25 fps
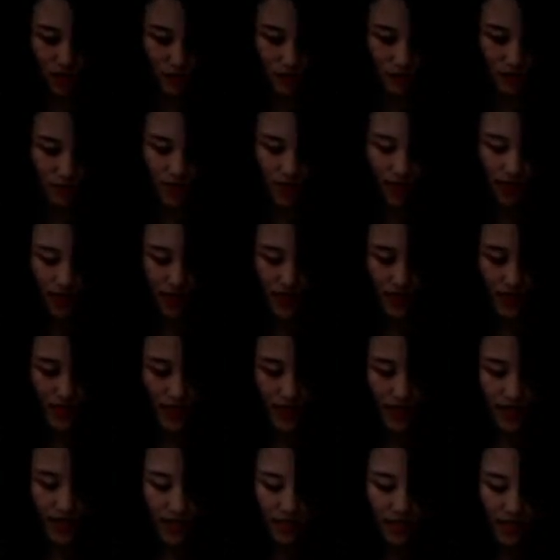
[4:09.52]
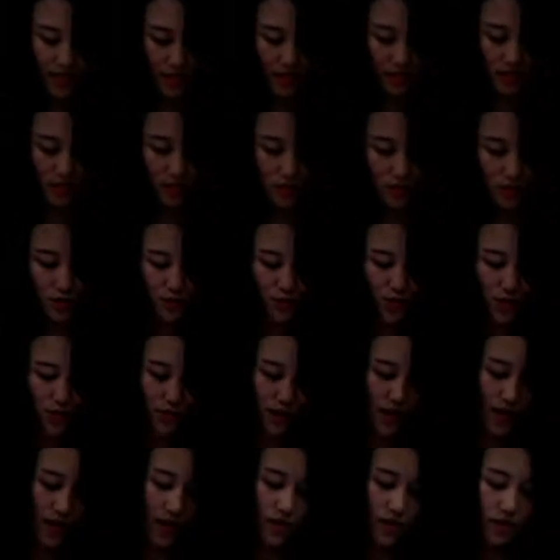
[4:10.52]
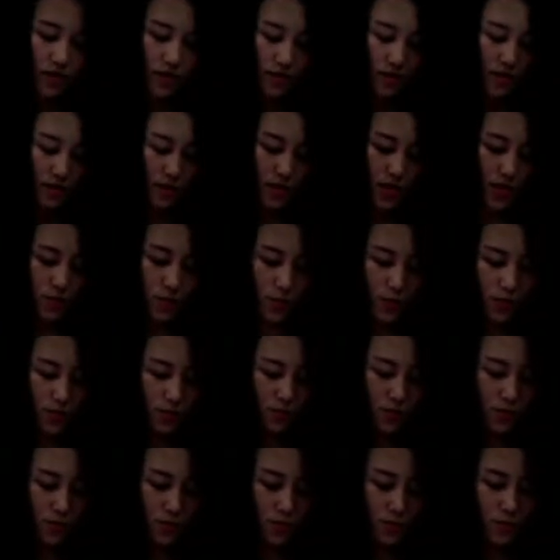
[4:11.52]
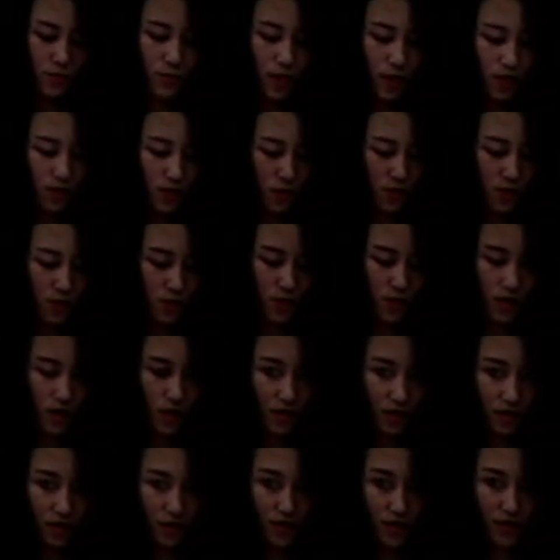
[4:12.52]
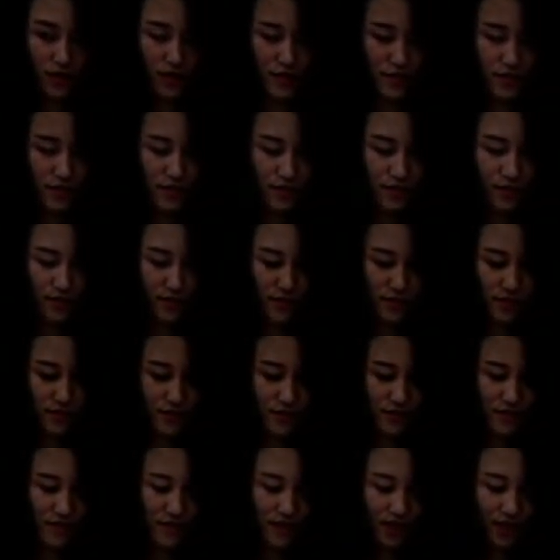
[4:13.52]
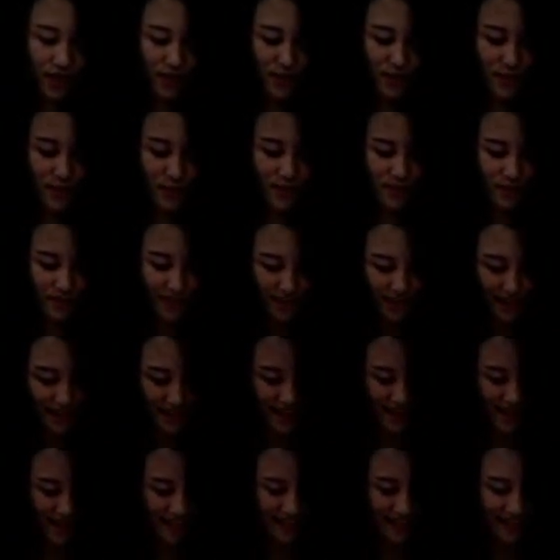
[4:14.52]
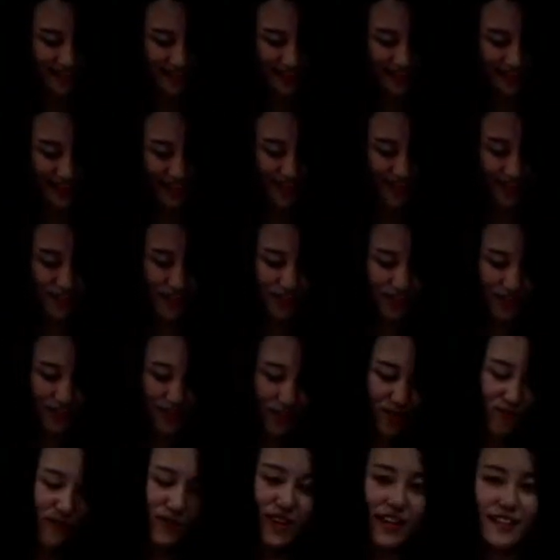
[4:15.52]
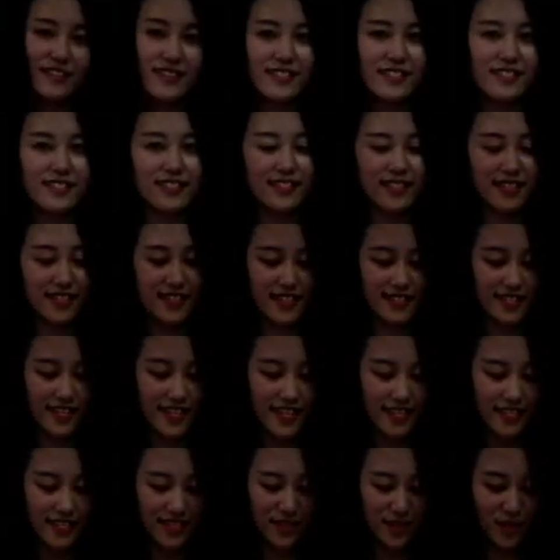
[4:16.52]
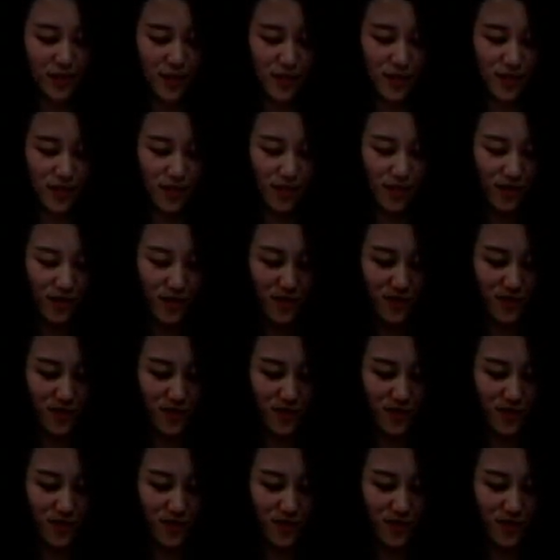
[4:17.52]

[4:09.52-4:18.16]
Right side is used by people who want to walk. However, it is only practiced in Tokyo.